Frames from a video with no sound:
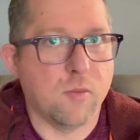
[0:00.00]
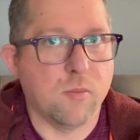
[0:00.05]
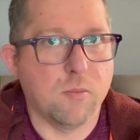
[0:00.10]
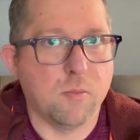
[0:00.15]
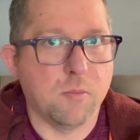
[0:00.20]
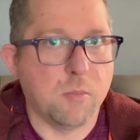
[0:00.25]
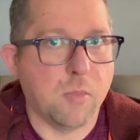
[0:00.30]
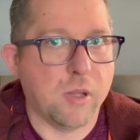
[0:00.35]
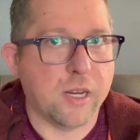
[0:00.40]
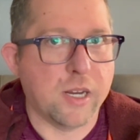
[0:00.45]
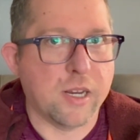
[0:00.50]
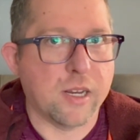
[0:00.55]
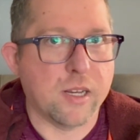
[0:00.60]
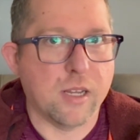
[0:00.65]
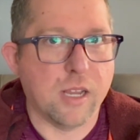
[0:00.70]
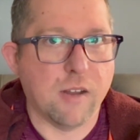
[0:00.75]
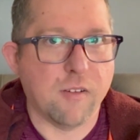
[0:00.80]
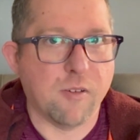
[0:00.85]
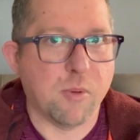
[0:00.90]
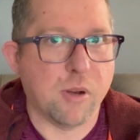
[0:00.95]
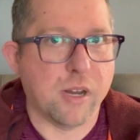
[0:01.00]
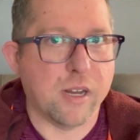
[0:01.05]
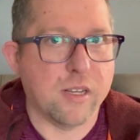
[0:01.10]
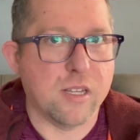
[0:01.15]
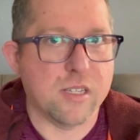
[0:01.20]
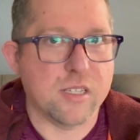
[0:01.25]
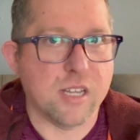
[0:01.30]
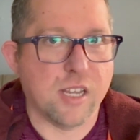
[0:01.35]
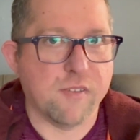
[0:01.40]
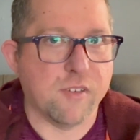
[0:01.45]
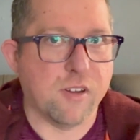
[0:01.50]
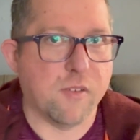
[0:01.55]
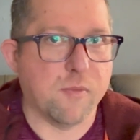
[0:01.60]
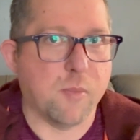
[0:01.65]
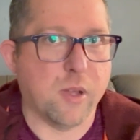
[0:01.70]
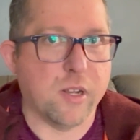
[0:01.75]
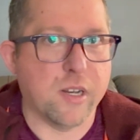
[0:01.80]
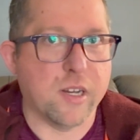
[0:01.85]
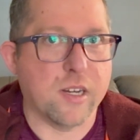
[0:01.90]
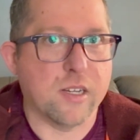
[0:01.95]
money, everybody doesn't have enough
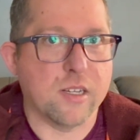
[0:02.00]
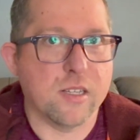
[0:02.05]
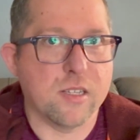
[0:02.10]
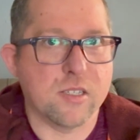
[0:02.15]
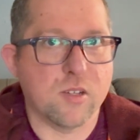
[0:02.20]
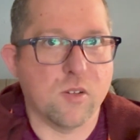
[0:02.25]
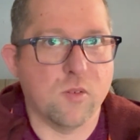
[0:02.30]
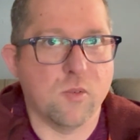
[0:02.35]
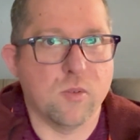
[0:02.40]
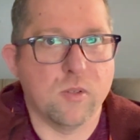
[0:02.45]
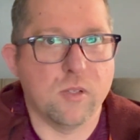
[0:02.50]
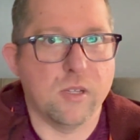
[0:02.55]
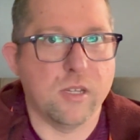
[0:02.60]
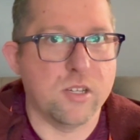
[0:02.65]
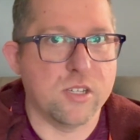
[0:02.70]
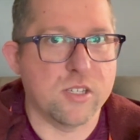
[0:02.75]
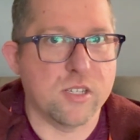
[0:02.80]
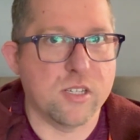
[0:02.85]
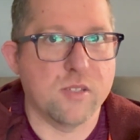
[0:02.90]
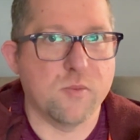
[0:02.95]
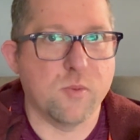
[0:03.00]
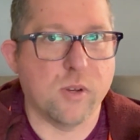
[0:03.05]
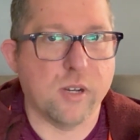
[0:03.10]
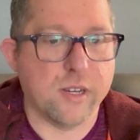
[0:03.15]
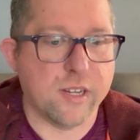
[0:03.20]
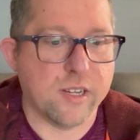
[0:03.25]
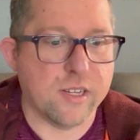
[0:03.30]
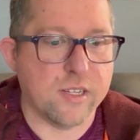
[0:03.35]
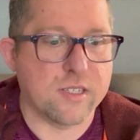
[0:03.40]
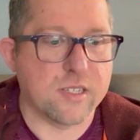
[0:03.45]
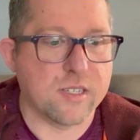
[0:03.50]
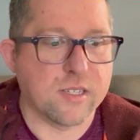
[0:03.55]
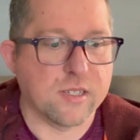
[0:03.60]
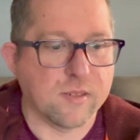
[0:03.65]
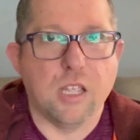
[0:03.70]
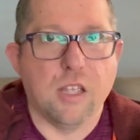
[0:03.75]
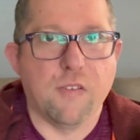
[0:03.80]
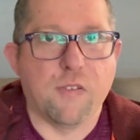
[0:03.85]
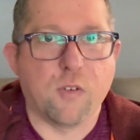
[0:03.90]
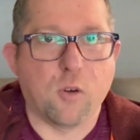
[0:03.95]
money. So it just is what it is.
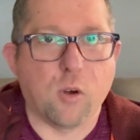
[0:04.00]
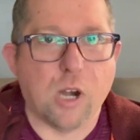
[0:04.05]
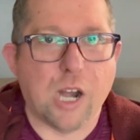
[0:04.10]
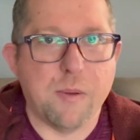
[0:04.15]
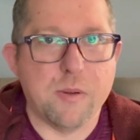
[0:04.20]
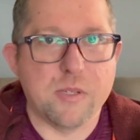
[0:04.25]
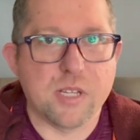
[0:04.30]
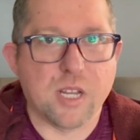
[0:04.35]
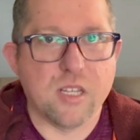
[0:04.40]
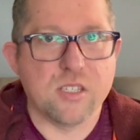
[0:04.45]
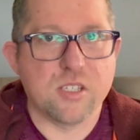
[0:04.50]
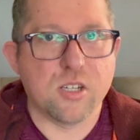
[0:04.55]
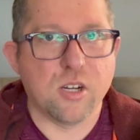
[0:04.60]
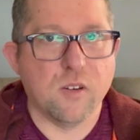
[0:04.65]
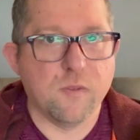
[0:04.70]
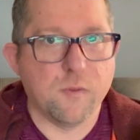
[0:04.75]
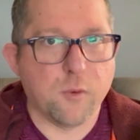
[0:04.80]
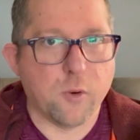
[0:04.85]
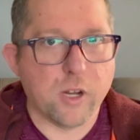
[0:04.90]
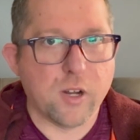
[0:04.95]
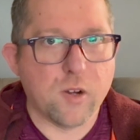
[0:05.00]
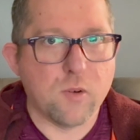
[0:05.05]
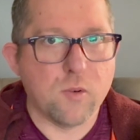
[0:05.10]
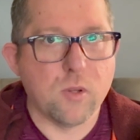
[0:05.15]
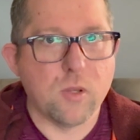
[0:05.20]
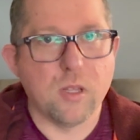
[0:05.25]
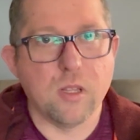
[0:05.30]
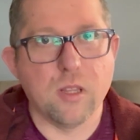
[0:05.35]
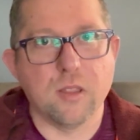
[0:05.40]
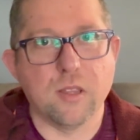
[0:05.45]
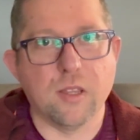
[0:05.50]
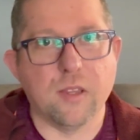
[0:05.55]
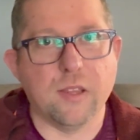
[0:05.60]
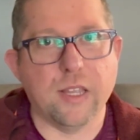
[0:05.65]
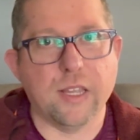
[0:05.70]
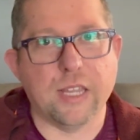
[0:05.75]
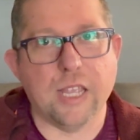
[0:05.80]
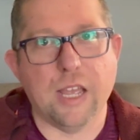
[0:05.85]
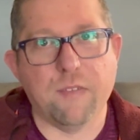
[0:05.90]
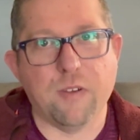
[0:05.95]
If crime is a concern for you, then
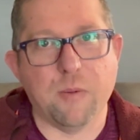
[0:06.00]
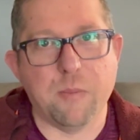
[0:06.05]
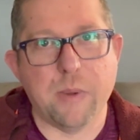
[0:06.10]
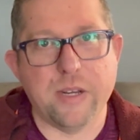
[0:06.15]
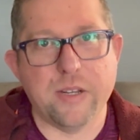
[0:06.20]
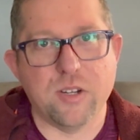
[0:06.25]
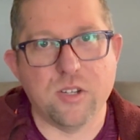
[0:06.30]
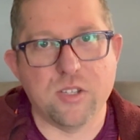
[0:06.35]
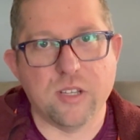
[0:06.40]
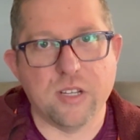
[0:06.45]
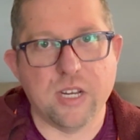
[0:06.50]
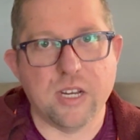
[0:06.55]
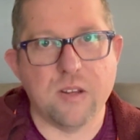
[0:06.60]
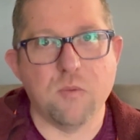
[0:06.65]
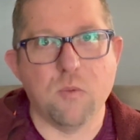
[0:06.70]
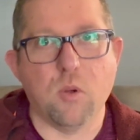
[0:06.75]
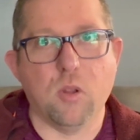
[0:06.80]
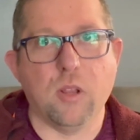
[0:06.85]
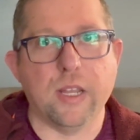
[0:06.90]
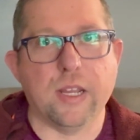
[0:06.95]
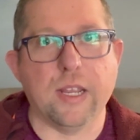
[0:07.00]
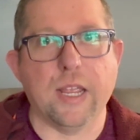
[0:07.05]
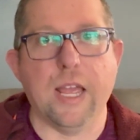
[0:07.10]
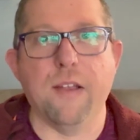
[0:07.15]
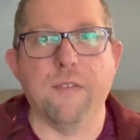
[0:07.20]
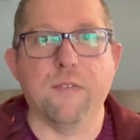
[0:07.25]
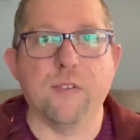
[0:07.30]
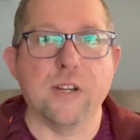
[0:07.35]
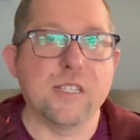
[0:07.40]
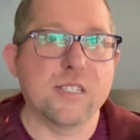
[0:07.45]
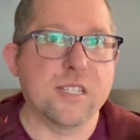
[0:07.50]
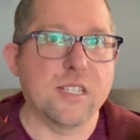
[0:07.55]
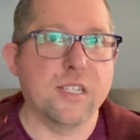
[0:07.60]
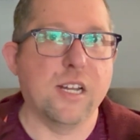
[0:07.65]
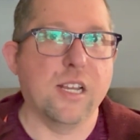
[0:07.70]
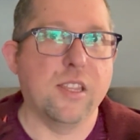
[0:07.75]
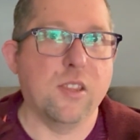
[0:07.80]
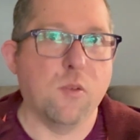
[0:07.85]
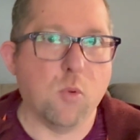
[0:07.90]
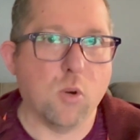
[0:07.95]
like every major city, well, like every city
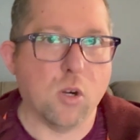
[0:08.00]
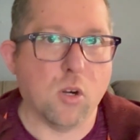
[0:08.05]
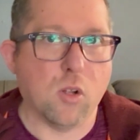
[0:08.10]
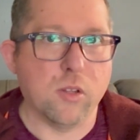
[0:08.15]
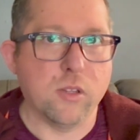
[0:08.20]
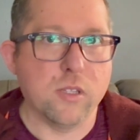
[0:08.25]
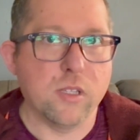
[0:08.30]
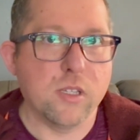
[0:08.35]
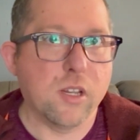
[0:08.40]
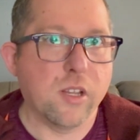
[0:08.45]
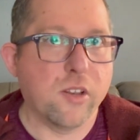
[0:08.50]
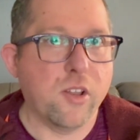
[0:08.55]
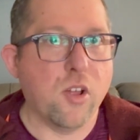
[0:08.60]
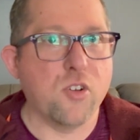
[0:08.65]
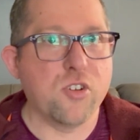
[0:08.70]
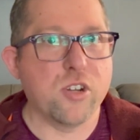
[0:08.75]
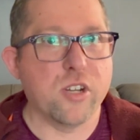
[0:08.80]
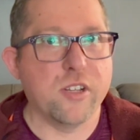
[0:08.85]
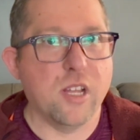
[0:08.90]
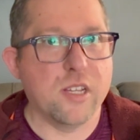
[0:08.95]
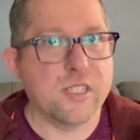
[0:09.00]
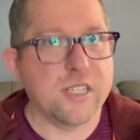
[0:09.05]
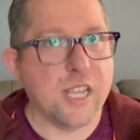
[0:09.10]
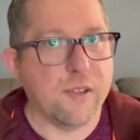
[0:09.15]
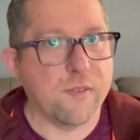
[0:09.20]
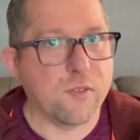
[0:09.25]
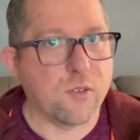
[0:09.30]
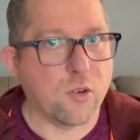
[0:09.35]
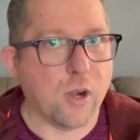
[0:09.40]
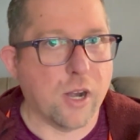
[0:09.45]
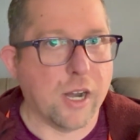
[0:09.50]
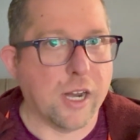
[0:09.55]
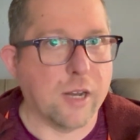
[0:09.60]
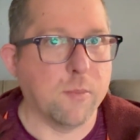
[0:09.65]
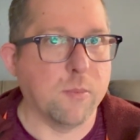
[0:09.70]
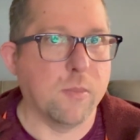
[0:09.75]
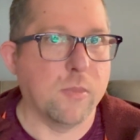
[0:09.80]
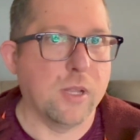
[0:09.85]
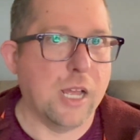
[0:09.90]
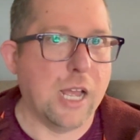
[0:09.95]
in the world, Kenosha does have
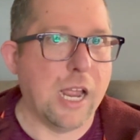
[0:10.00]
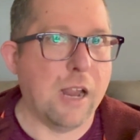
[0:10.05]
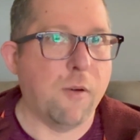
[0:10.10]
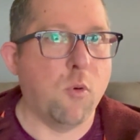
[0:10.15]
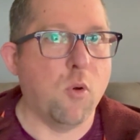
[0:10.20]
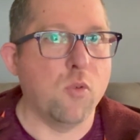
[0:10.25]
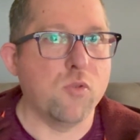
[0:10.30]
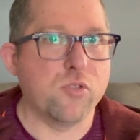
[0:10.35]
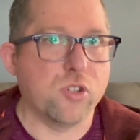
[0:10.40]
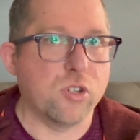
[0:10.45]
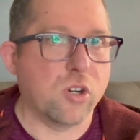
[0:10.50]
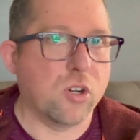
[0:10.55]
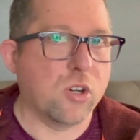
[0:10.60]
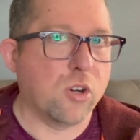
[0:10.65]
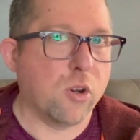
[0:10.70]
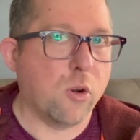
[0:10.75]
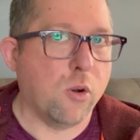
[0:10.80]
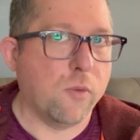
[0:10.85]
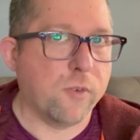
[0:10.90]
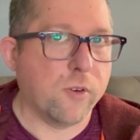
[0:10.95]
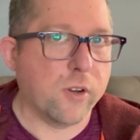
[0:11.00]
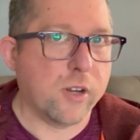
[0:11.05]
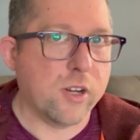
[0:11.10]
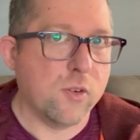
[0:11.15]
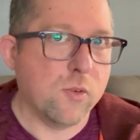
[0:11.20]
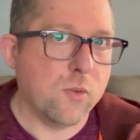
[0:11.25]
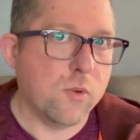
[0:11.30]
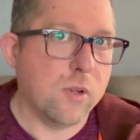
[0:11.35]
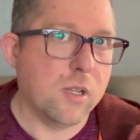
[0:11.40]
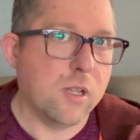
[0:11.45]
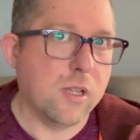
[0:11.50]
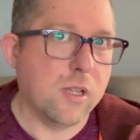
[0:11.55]
crime. I won't sugarcoat it for you.